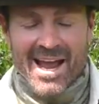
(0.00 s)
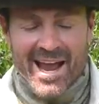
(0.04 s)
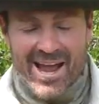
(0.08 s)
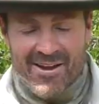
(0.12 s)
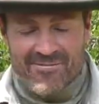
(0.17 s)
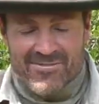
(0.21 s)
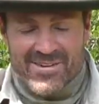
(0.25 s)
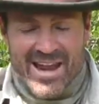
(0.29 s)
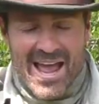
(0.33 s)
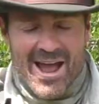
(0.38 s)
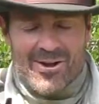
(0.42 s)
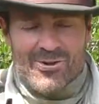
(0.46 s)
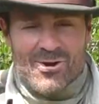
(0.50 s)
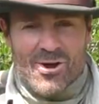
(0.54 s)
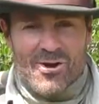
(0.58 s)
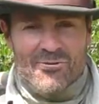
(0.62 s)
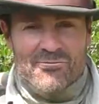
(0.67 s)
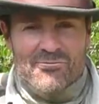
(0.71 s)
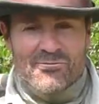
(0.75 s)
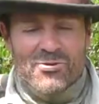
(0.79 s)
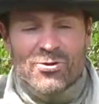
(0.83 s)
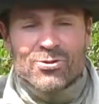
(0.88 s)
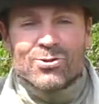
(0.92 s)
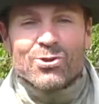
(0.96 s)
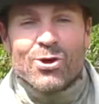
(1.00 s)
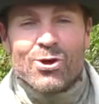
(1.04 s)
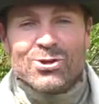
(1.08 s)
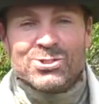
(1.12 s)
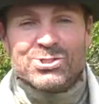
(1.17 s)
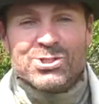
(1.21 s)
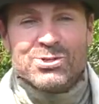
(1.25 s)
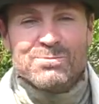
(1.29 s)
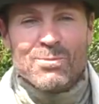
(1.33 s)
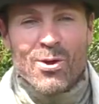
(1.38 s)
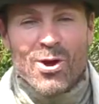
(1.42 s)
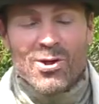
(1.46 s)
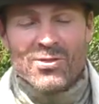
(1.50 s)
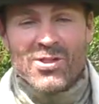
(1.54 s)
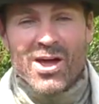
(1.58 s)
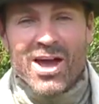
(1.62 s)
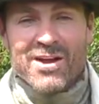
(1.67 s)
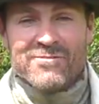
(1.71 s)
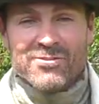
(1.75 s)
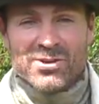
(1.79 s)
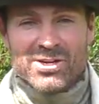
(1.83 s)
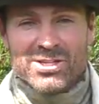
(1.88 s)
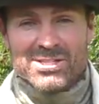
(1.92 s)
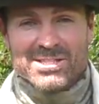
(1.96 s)
I've now got a full costume on that I've
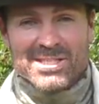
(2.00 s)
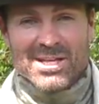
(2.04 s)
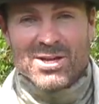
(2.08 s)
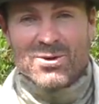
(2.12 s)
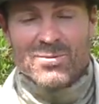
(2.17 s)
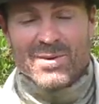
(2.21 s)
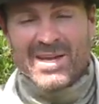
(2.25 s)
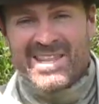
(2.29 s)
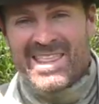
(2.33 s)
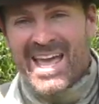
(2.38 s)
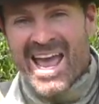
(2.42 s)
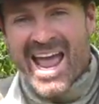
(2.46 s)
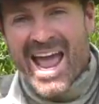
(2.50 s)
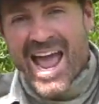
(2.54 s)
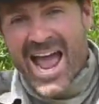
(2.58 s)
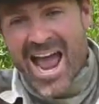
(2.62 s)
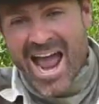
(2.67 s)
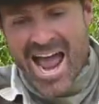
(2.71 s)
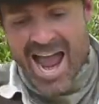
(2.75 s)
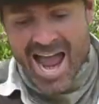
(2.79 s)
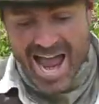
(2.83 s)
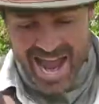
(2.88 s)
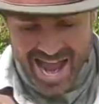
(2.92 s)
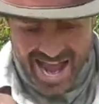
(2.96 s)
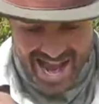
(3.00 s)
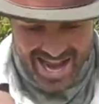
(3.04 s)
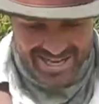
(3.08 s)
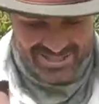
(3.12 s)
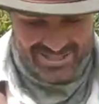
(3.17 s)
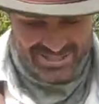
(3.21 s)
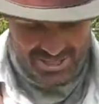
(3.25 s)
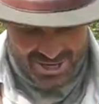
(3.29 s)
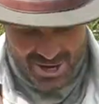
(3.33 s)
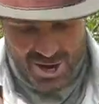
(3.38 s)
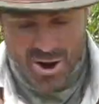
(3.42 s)
got to deal with, a hat,